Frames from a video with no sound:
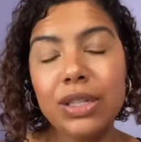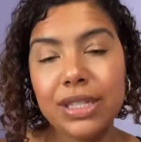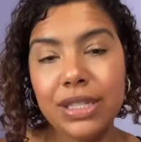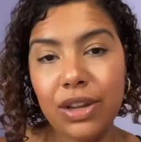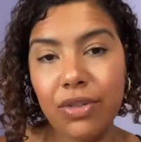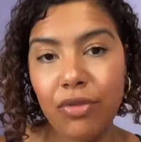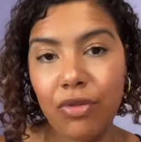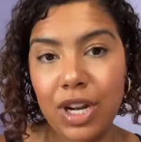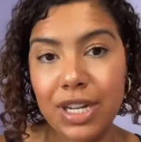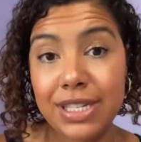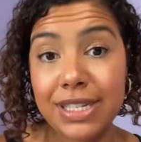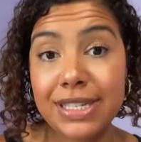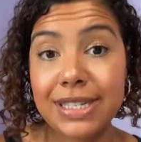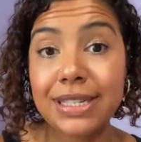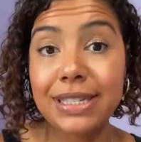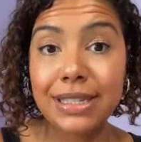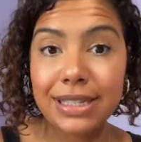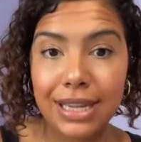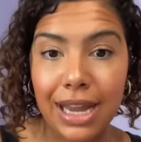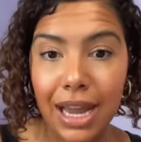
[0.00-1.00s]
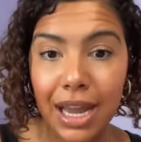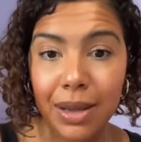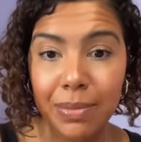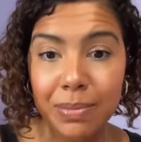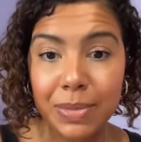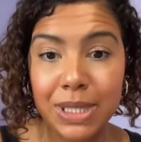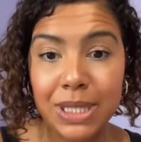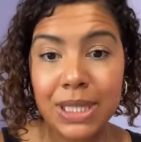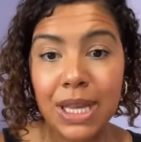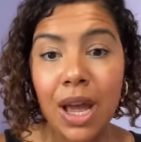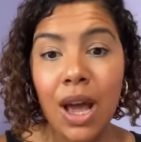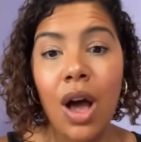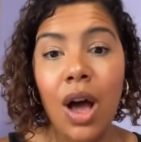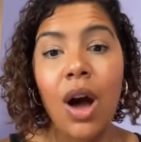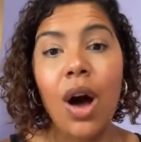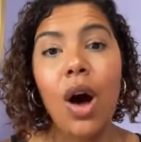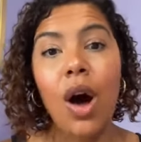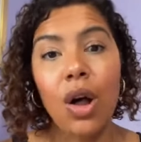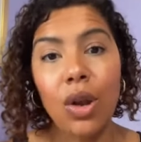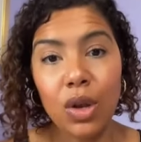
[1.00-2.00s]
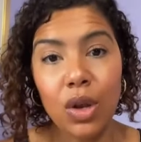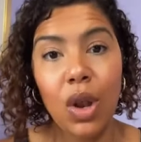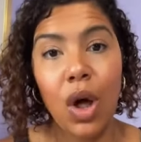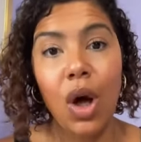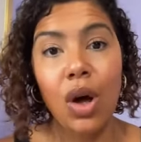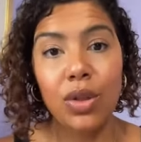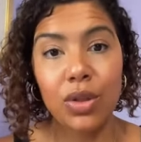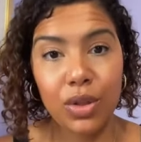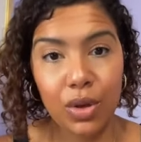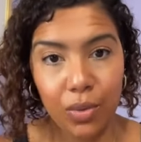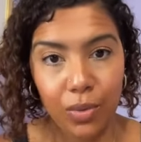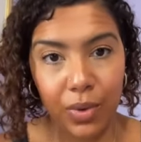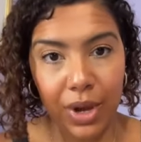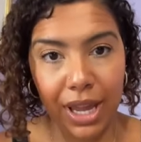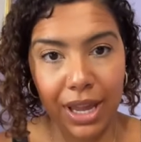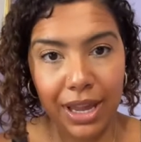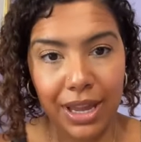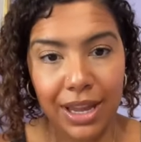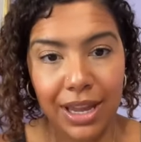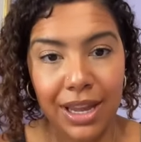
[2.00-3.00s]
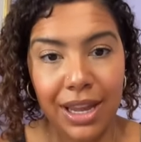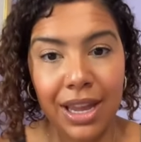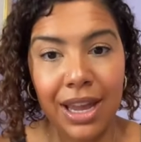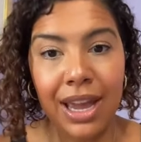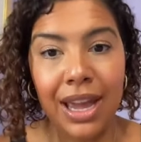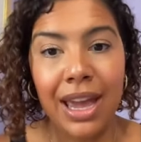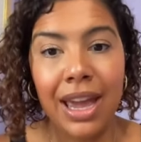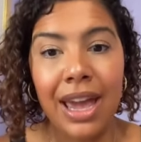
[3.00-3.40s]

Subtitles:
different steps along the way